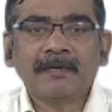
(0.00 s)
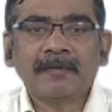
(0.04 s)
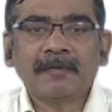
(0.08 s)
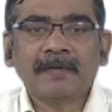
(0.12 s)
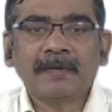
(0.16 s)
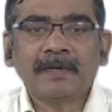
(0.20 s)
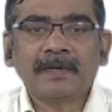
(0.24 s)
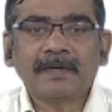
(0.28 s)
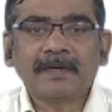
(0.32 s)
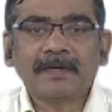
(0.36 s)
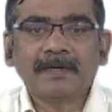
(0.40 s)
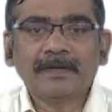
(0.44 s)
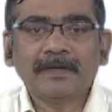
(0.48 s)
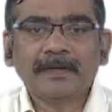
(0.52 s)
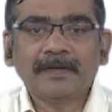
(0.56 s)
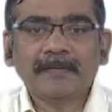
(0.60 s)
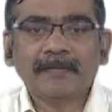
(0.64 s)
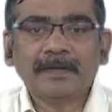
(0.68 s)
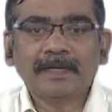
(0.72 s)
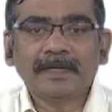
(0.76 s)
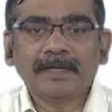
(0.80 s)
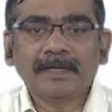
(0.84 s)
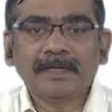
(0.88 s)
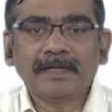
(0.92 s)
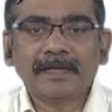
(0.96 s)

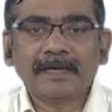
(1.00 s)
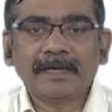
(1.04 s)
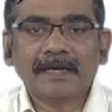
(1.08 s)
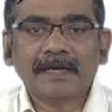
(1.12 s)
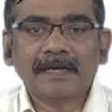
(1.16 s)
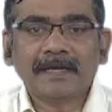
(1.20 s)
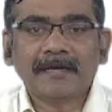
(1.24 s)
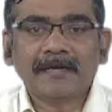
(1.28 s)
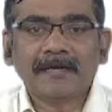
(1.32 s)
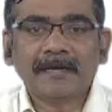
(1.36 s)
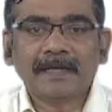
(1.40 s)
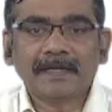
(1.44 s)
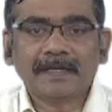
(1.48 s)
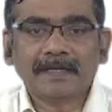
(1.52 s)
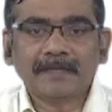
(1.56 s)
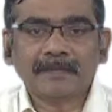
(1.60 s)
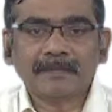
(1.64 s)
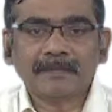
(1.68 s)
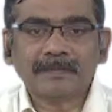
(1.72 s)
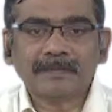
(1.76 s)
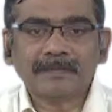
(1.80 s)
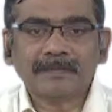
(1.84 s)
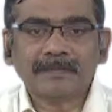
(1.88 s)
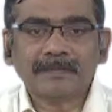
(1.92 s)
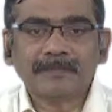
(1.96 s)
polynomial
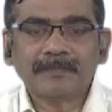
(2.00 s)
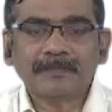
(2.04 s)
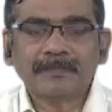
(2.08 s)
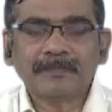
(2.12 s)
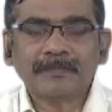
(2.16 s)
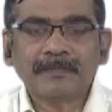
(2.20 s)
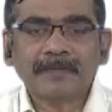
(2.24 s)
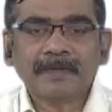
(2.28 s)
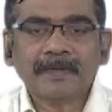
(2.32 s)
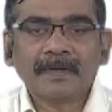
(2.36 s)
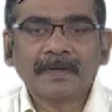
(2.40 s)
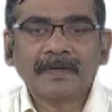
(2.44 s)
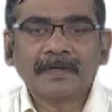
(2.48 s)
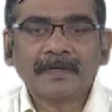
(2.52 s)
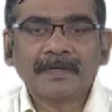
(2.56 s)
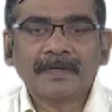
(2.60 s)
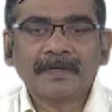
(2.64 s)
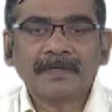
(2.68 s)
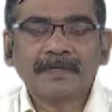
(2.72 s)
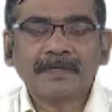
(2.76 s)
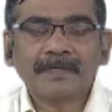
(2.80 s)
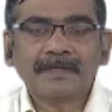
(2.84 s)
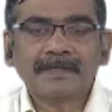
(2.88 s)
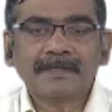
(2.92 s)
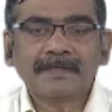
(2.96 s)
algorithms.
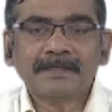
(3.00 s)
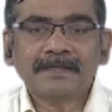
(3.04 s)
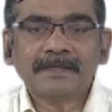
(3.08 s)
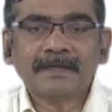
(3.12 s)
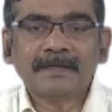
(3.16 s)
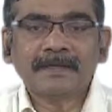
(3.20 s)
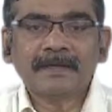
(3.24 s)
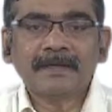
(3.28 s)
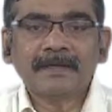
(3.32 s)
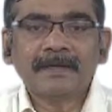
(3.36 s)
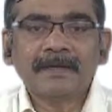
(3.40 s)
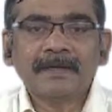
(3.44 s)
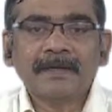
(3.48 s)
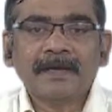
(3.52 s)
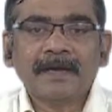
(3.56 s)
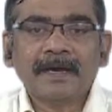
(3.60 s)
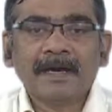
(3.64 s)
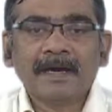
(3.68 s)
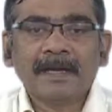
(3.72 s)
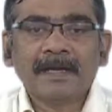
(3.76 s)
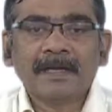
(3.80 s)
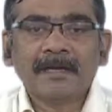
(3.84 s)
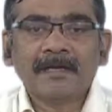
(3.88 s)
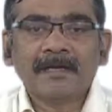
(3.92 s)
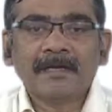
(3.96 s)
These
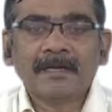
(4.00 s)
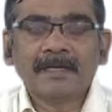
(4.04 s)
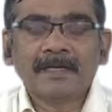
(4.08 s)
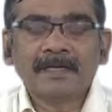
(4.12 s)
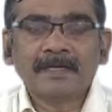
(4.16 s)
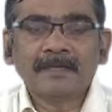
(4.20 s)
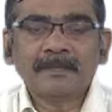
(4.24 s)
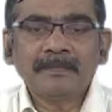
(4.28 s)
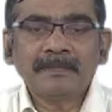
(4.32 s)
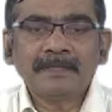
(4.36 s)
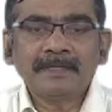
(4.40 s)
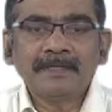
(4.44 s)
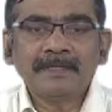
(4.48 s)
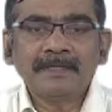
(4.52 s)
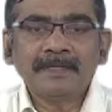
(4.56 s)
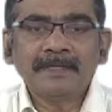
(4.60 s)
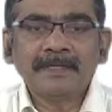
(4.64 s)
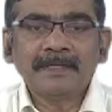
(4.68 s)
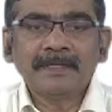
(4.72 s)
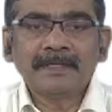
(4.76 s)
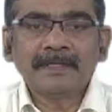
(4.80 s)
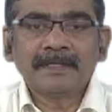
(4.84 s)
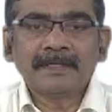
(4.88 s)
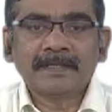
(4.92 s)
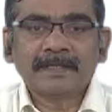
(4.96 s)
algorithms
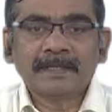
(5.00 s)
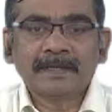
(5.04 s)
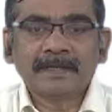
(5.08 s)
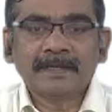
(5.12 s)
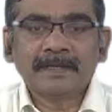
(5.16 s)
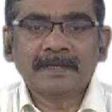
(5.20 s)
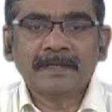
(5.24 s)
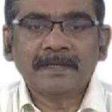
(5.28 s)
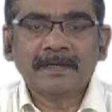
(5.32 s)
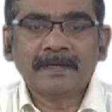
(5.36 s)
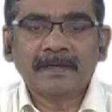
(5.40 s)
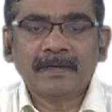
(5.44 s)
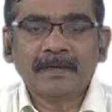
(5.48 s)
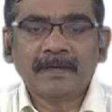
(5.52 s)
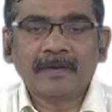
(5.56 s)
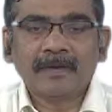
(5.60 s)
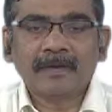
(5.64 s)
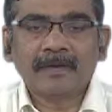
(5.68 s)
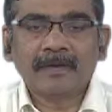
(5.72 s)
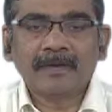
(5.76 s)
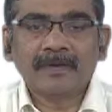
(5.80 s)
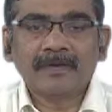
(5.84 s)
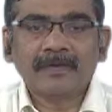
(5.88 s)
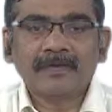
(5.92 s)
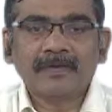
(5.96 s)
take a
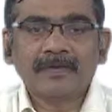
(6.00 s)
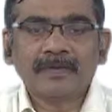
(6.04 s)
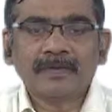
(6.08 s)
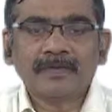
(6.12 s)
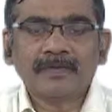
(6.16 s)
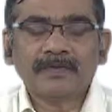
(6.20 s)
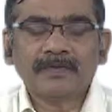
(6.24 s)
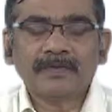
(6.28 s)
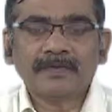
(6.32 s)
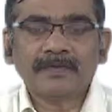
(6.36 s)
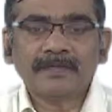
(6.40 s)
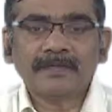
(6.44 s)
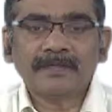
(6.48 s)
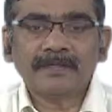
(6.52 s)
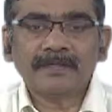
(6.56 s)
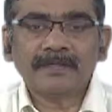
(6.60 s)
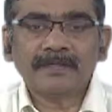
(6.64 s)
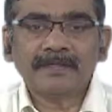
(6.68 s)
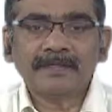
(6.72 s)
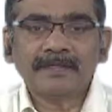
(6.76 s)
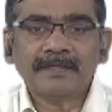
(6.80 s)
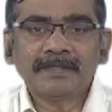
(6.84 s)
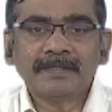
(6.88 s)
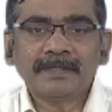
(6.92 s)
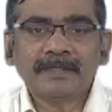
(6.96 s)
lot of
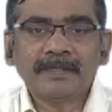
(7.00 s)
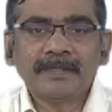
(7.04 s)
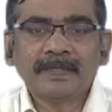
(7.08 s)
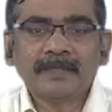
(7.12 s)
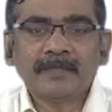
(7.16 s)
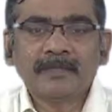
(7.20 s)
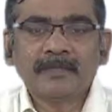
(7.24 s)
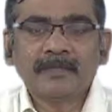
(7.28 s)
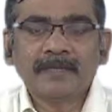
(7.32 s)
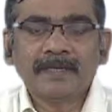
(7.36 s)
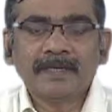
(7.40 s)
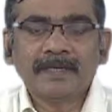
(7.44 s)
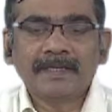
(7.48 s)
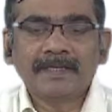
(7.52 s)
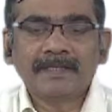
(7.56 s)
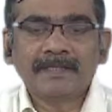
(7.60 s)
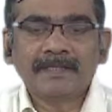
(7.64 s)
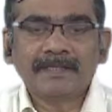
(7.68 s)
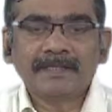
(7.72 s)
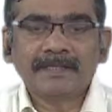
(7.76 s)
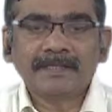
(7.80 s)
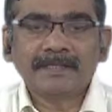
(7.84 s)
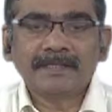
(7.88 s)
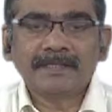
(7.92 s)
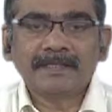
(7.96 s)
resources. We
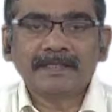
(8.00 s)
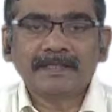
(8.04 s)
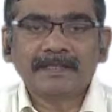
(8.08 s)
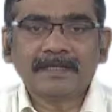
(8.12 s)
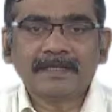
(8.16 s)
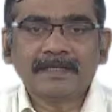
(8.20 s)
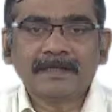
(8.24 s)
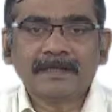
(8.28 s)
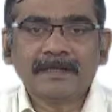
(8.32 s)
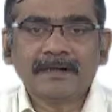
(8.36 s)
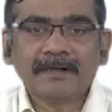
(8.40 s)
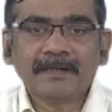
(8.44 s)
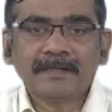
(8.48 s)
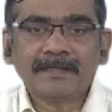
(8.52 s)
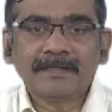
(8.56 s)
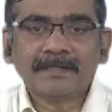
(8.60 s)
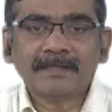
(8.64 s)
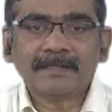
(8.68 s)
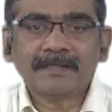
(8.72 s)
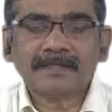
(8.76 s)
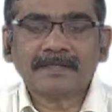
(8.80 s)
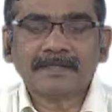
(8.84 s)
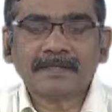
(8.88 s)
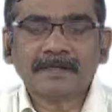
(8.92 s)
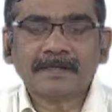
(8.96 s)
discussed in the last